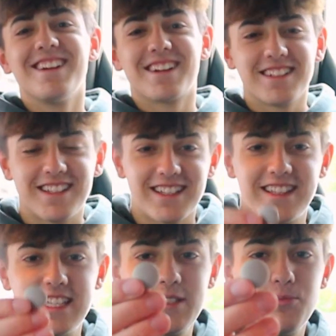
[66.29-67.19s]
gonna take
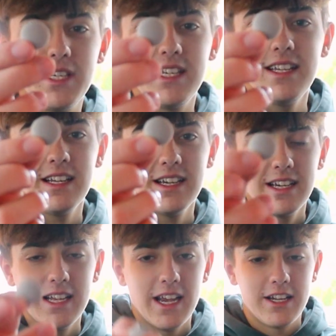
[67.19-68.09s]
this bead
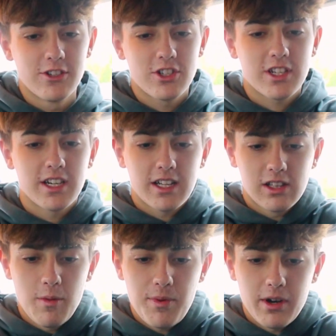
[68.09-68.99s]
and you're just gonna
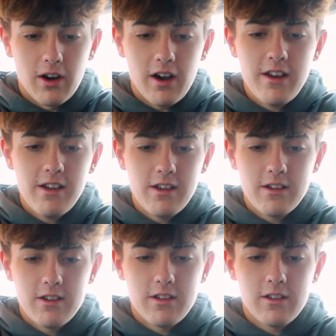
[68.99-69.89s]
clip it on.
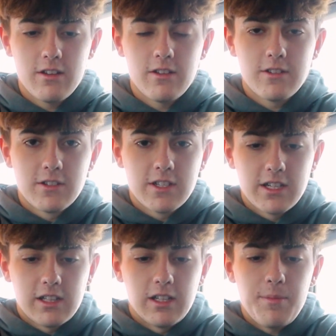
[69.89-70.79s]
So it's
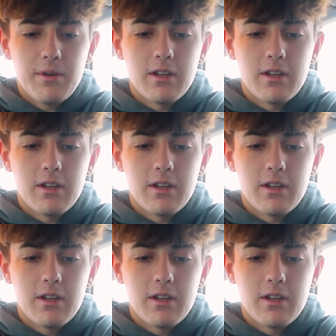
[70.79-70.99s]
gonna clip